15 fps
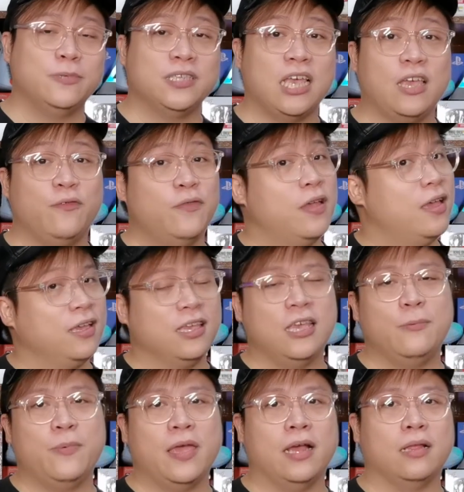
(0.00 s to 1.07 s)
safe,
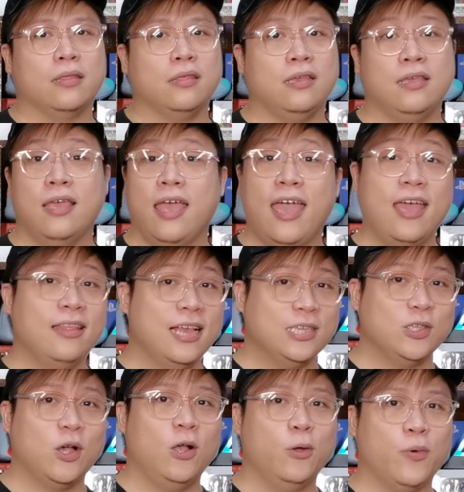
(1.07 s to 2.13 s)
keep healthy, and
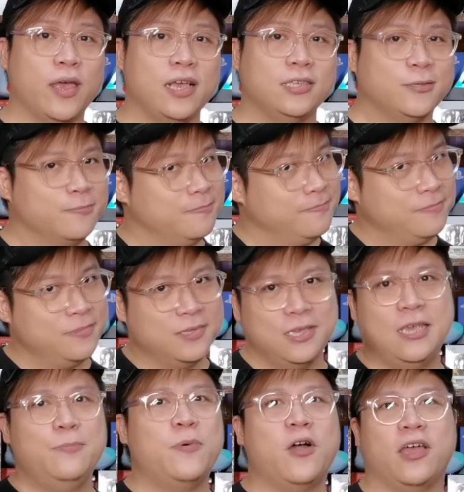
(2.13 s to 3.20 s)
as always,
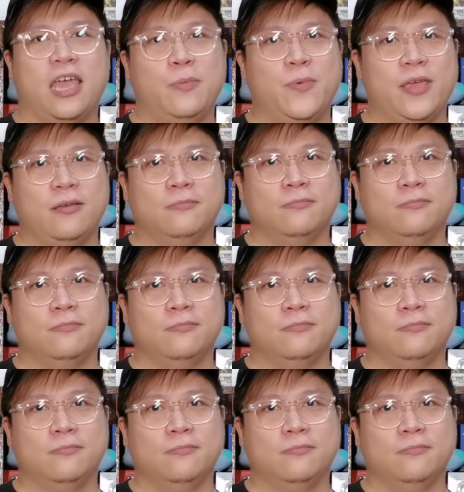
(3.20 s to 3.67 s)
keep on gaming.